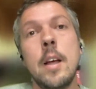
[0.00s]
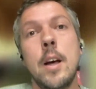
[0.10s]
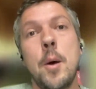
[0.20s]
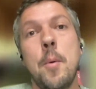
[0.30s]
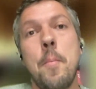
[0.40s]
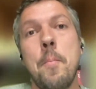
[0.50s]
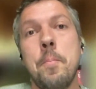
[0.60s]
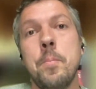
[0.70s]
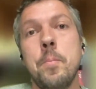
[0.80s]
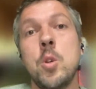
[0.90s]

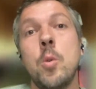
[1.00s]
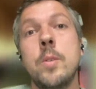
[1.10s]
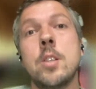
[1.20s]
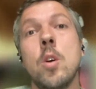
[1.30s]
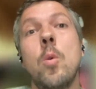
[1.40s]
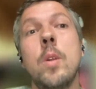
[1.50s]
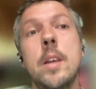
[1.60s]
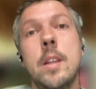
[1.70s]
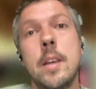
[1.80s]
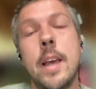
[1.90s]
But so that's
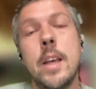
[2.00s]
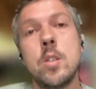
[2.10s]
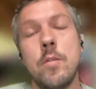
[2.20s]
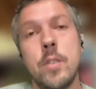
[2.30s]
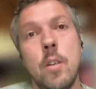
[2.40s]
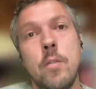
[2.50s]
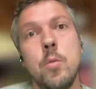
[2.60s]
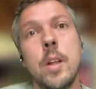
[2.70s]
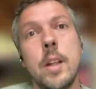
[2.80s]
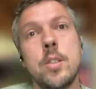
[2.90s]
only in the case of
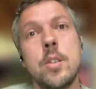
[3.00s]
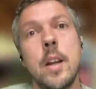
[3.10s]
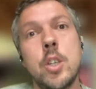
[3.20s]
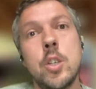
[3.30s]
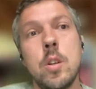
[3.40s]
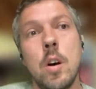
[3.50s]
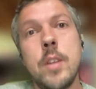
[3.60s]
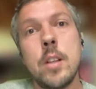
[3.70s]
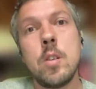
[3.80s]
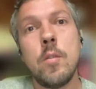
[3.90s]
a real escalation of
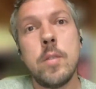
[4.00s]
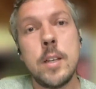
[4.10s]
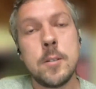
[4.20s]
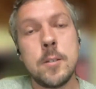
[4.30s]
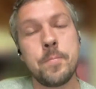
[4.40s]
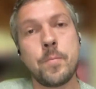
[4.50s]
that conflict.